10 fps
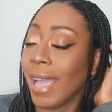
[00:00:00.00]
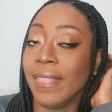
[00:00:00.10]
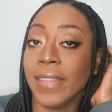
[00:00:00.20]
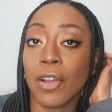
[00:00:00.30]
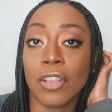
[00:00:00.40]

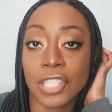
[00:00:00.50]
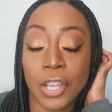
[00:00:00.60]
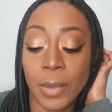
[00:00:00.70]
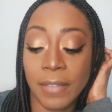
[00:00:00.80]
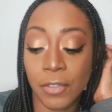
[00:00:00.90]
And then
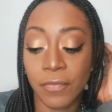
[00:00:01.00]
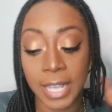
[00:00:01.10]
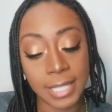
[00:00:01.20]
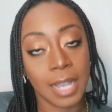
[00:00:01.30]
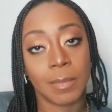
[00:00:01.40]
also, if you
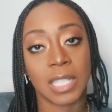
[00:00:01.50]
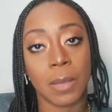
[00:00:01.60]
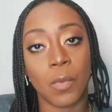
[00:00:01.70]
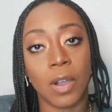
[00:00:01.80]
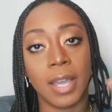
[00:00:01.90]
FaceTime
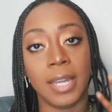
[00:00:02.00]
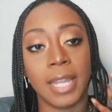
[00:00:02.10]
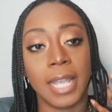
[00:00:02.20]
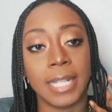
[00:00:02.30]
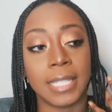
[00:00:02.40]

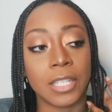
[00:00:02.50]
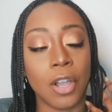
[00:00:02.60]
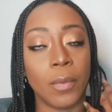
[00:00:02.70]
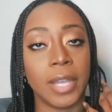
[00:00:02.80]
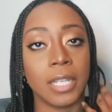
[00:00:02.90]
someone,
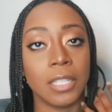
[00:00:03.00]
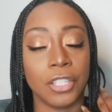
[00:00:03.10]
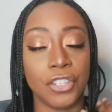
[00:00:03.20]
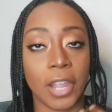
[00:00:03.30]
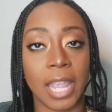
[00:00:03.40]

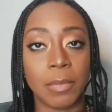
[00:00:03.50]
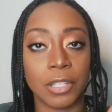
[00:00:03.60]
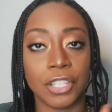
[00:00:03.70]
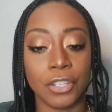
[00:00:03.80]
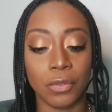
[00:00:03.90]
you're
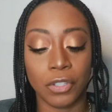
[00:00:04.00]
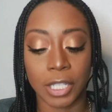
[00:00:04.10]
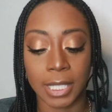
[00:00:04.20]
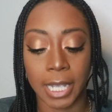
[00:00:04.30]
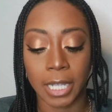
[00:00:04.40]
able to
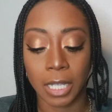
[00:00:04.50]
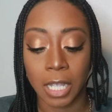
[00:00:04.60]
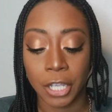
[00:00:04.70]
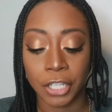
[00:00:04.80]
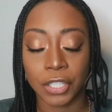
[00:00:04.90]
just like
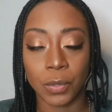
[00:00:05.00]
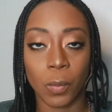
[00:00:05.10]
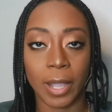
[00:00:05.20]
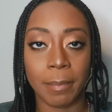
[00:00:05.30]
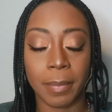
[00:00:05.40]

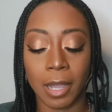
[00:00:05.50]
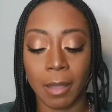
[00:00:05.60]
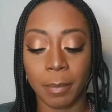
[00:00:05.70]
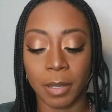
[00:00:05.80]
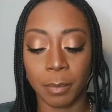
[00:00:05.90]
swipe
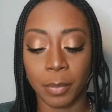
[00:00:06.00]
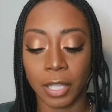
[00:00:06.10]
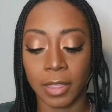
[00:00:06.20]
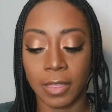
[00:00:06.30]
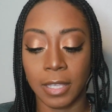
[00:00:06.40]
up and
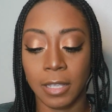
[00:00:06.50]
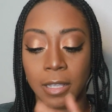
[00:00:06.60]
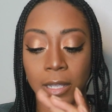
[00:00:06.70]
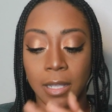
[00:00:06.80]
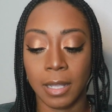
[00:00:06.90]
put
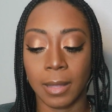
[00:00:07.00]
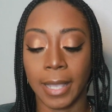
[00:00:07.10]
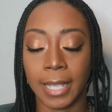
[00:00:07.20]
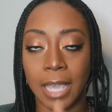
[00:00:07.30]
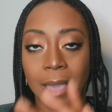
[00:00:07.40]
the
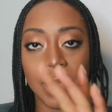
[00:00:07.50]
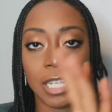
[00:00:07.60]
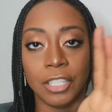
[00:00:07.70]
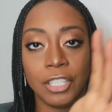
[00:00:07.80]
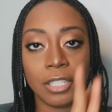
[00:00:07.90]
like
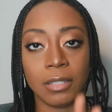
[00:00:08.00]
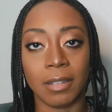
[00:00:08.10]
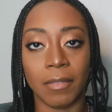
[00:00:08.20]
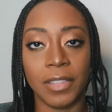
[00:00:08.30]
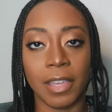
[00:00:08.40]
image
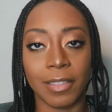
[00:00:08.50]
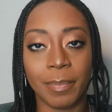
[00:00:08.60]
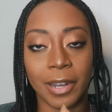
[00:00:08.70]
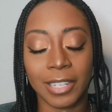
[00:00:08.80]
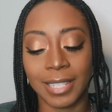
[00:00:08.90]
of the other
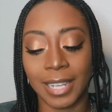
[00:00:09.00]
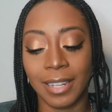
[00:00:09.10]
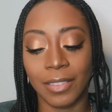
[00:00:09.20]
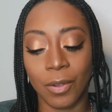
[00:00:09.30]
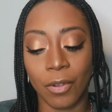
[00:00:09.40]

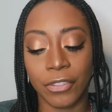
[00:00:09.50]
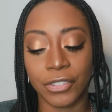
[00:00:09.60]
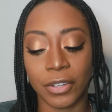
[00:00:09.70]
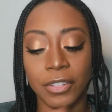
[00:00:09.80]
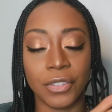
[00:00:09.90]
person in the corner of the
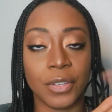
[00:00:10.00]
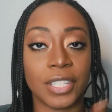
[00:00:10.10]
screen, so you can